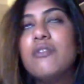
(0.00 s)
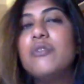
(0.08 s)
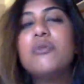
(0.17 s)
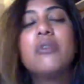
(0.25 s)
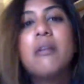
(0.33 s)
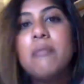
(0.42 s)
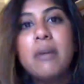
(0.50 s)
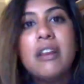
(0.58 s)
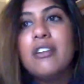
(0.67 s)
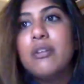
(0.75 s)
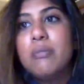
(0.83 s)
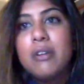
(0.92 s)
you get
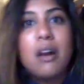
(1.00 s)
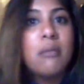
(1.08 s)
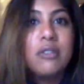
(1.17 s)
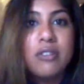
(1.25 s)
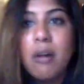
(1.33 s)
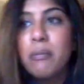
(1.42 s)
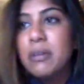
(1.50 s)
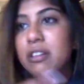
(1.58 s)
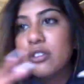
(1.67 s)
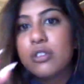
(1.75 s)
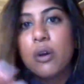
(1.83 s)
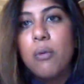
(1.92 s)
bitten, you become a zombie, and
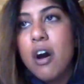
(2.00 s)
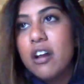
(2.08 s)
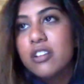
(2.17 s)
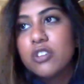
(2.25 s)
so on.